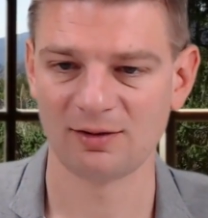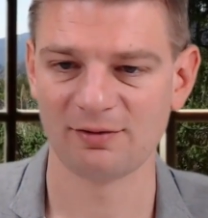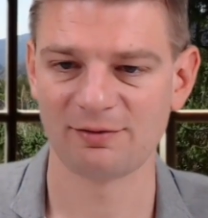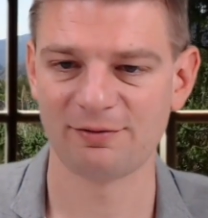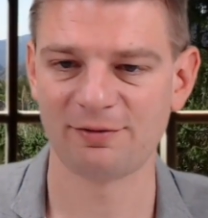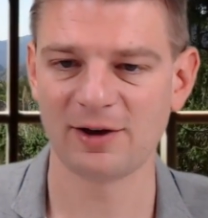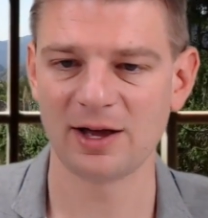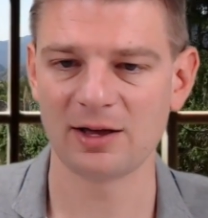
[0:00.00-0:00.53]

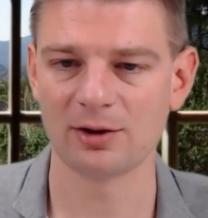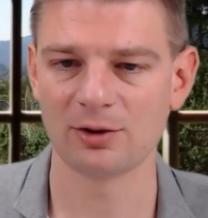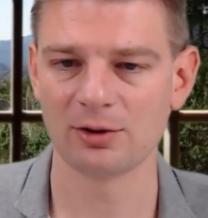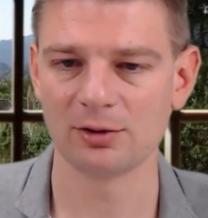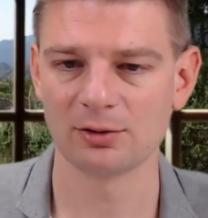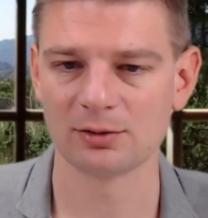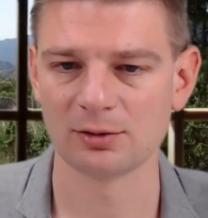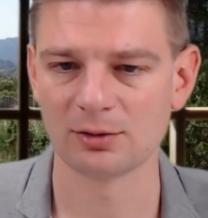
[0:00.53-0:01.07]

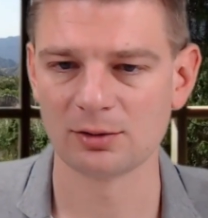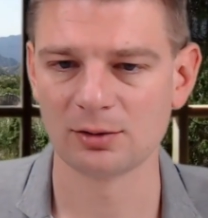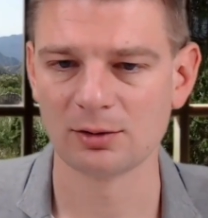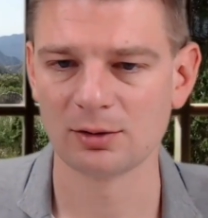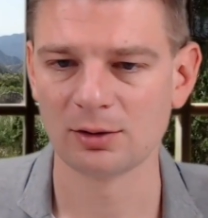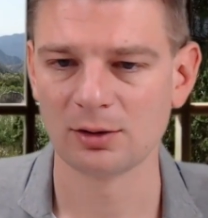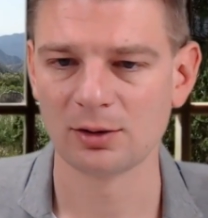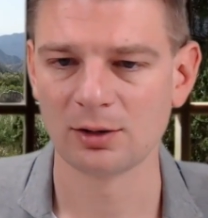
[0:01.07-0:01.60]
fire,
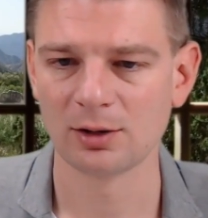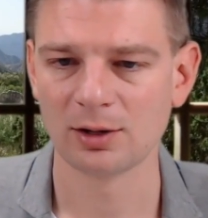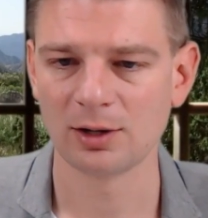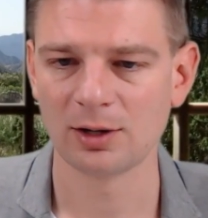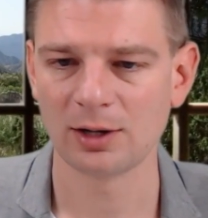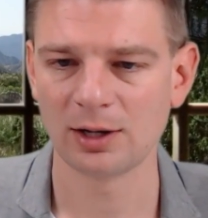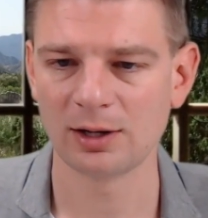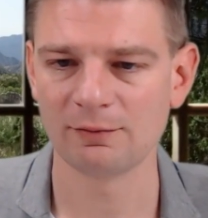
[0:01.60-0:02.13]

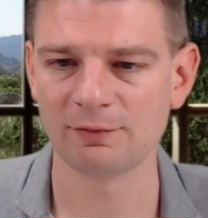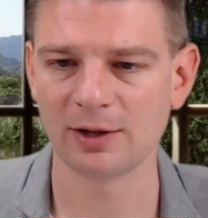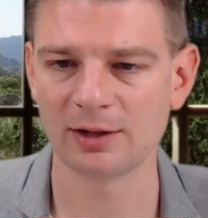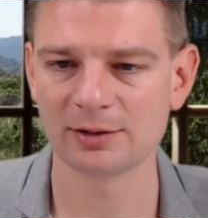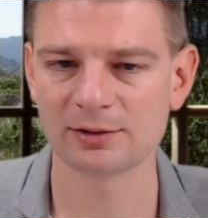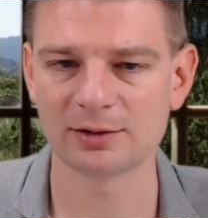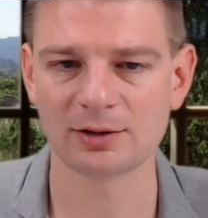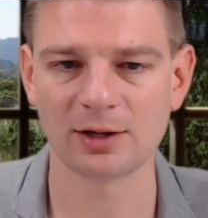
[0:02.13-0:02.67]

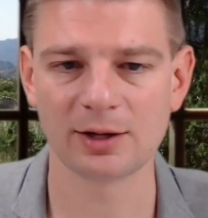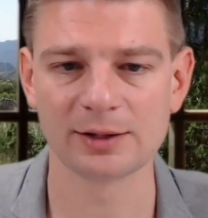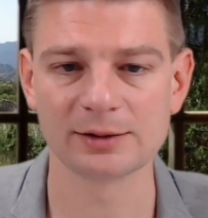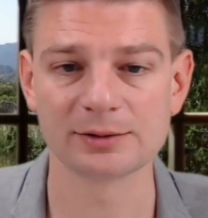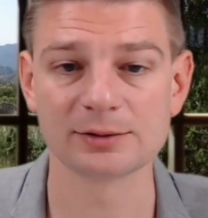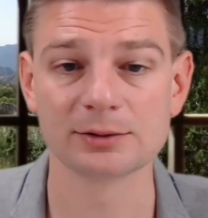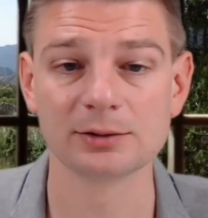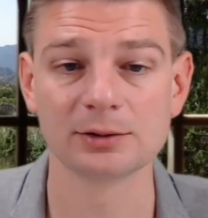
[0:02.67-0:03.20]
invalid
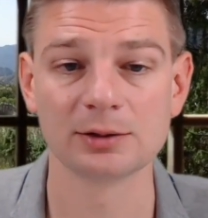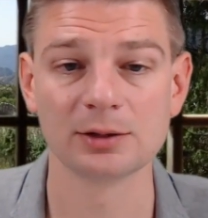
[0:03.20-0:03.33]
client.